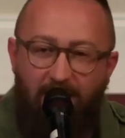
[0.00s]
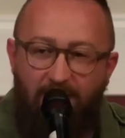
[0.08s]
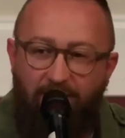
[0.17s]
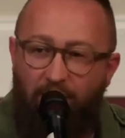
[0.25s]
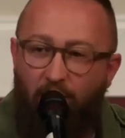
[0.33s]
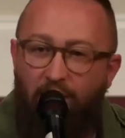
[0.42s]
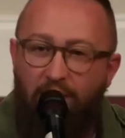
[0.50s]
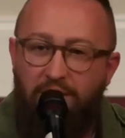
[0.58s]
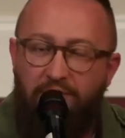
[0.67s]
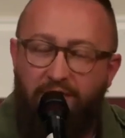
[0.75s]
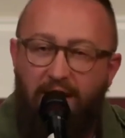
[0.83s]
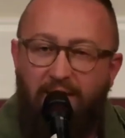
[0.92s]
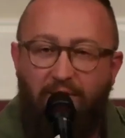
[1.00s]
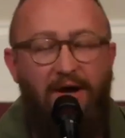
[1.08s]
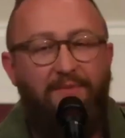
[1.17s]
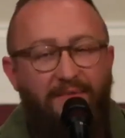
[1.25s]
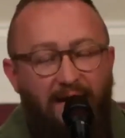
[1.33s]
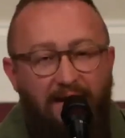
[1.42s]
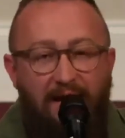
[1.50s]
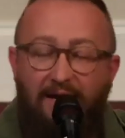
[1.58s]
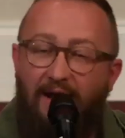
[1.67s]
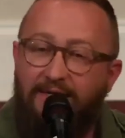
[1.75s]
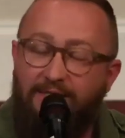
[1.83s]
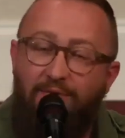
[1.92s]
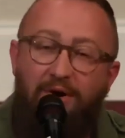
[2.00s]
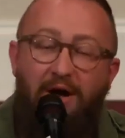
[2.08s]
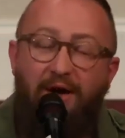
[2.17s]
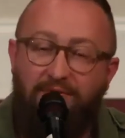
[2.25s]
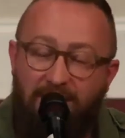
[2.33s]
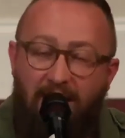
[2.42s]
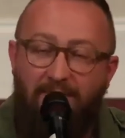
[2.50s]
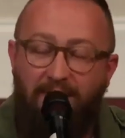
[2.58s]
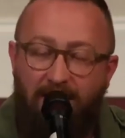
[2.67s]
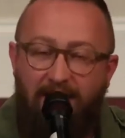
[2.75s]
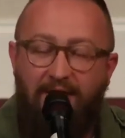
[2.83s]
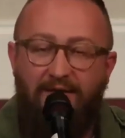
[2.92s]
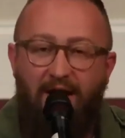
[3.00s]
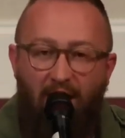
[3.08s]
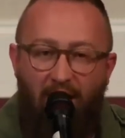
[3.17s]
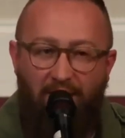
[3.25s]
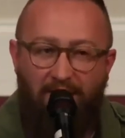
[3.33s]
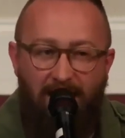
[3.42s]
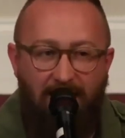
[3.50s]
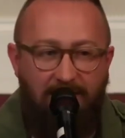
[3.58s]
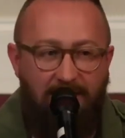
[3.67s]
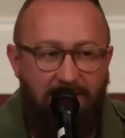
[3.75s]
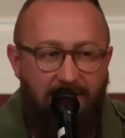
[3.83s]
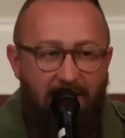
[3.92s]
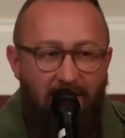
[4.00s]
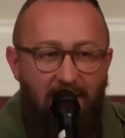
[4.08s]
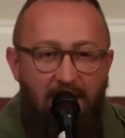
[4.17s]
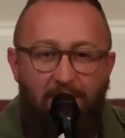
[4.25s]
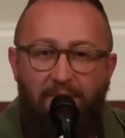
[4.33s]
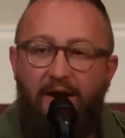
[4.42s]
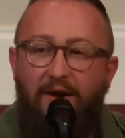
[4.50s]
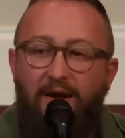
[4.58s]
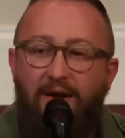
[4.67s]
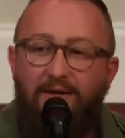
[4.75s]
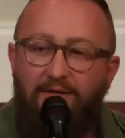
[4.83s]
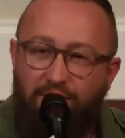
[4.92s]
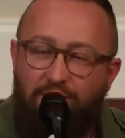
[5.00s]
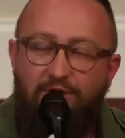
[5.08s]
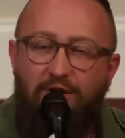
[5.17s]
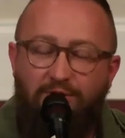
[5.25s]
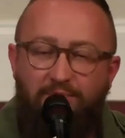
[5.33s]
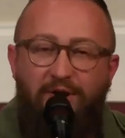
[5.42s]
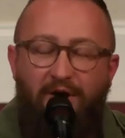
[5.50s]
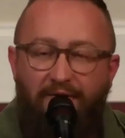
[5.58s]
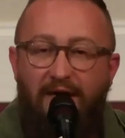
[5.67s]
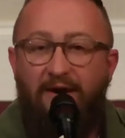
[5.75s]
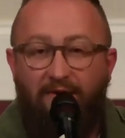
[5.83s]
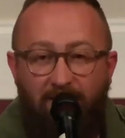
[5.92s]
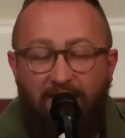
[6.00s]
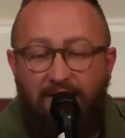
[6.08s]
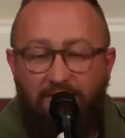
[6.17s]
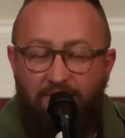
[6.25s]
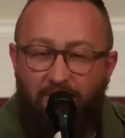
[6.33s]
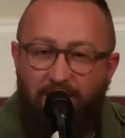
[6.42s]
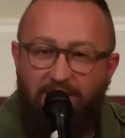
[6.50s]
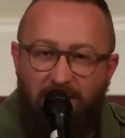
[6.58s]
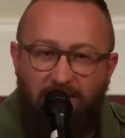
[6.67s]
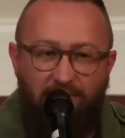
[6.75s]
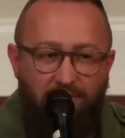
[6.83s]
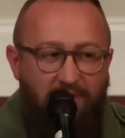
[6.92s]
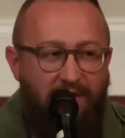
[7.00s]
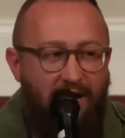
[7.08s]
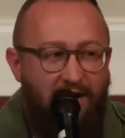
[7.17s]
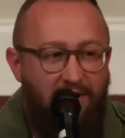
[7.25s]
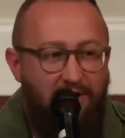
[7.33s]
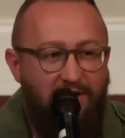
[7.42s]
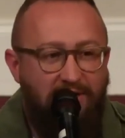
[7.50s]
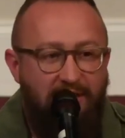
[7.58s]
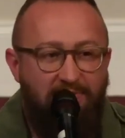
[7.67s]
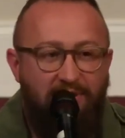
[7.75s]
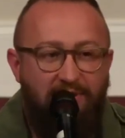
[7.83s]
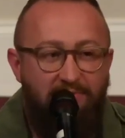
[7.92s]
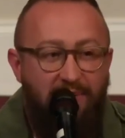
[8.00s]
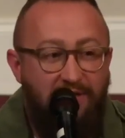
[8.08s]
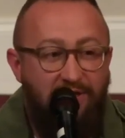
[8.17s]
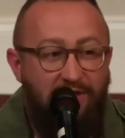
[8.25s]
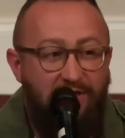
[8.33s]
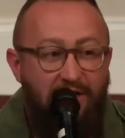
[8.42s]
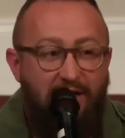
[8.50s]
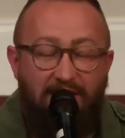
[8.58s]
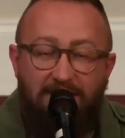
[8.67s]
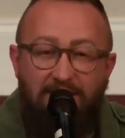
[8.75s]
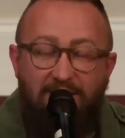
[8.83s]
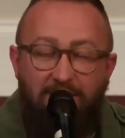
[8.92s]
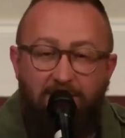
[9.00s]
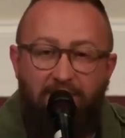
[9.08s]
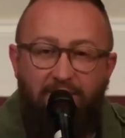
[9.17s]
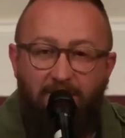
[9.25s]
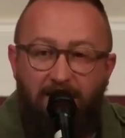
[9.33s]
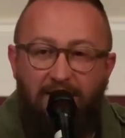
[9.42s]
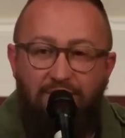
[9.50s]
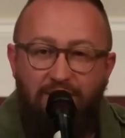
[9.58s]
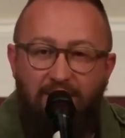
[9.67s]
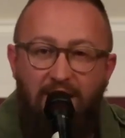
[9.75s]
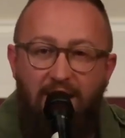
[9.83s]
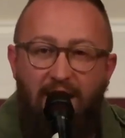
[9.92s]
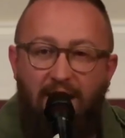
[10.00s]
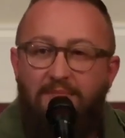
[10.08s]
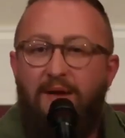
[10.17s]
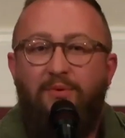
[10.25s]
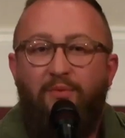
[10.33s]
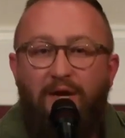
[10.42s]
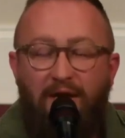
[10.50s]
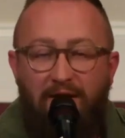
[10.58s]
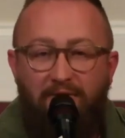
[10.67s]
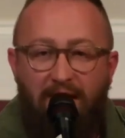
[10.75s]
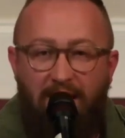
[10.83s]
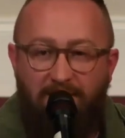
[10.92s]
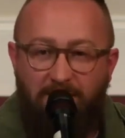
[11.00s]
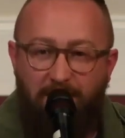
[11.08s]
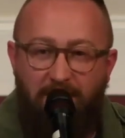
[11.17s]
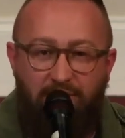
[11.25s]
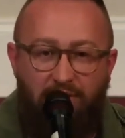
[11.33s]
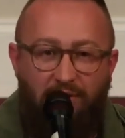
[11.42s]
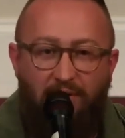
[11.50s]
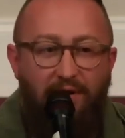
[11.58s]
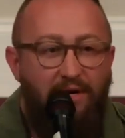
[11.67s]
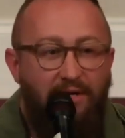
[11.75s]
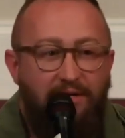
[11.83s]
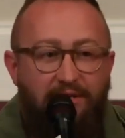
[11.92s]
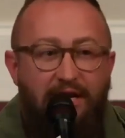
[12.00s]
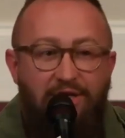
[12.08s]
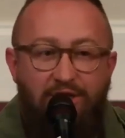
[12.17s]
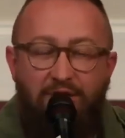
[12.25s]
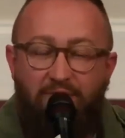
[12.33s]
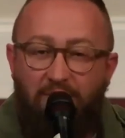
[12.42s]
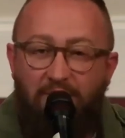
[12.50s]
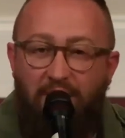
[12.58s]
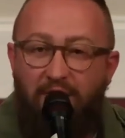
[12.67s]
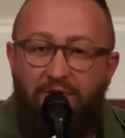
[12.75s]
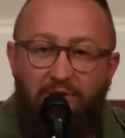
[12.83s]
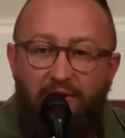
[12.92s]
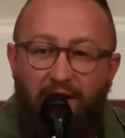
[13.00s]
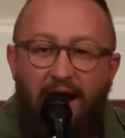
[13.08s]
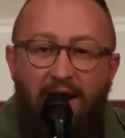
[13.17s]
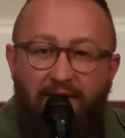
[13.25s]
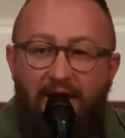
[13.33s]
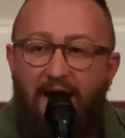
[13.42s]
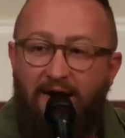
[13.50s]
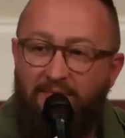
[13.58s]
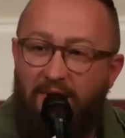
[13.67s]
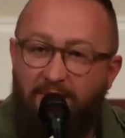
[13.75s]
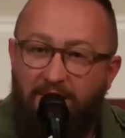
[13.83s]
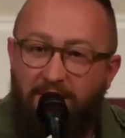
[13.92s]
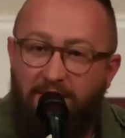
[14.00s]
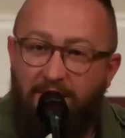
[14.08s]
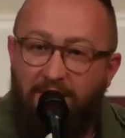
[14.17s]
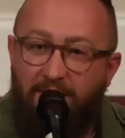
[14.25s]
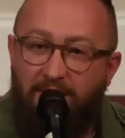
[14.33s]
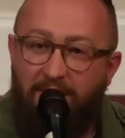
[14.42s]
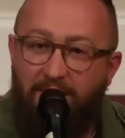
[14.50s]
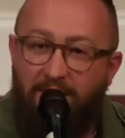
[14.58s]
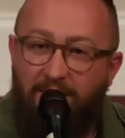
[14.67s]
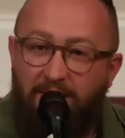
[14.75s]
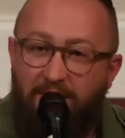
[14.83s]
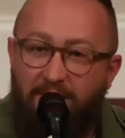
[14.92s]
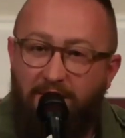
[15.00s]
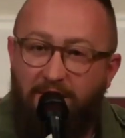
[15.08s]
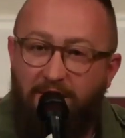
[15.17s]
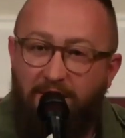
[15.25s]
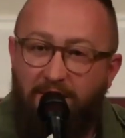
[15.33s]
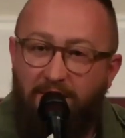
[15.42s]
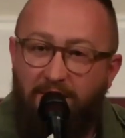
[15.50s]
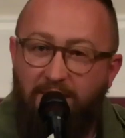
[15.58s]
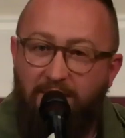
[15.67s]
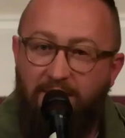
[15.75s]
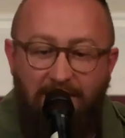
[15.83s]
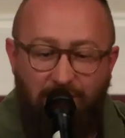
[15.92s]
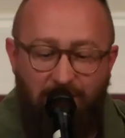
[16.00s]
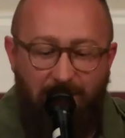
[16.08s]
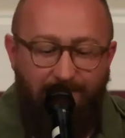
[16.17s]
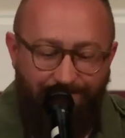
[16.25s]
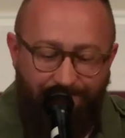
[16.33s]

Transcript: for one, you've got, well, again, like I said, we don't have time to get into all of that detail, but just trust me on that. Or unless you want to talk to me later, you can send me some messages and I can send you some information. And maybe we can even have a special session where we go through a lot of that and maybe a special teaching where we can go through some of that history.